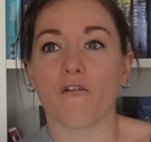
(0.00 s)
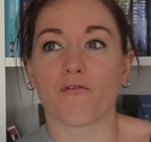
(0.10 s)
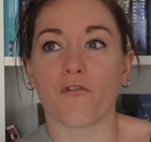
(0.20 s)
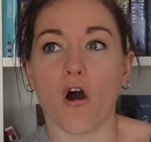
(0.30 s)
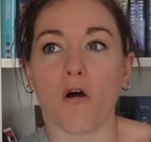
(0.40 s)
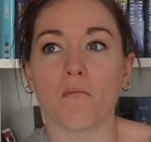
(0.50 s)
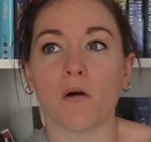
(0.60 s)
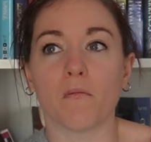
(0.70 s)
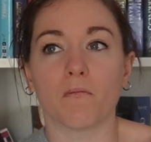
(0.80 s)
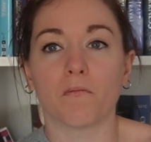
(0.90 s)
From
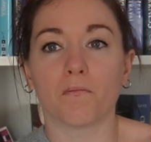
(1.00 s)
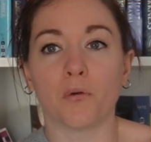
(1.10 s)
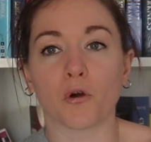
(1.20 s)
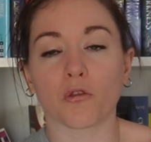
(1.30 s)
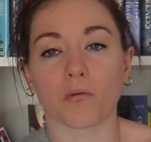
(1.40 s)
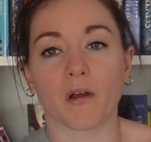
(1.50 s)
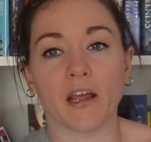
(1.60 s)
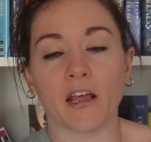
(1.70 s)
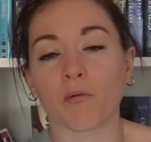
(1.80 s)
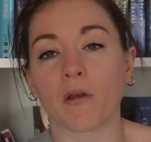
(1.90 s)
book
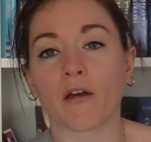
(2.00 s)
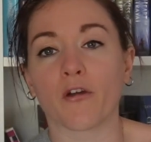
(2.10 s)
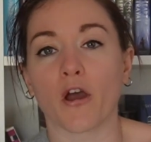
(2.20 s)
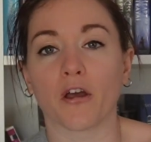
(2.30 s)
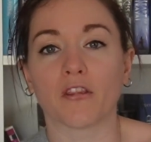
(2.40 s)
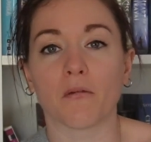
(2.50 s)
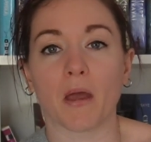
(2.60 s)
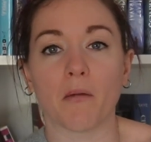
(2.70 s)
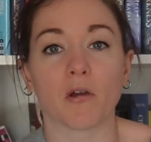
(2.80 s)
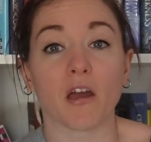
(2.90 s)
3 is when I've heard that
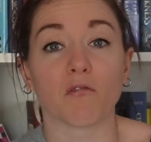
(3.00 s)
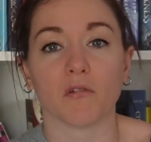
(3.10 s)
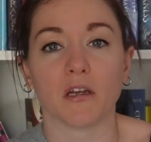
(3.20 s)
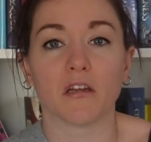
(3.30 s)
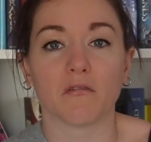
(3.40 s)
people get really,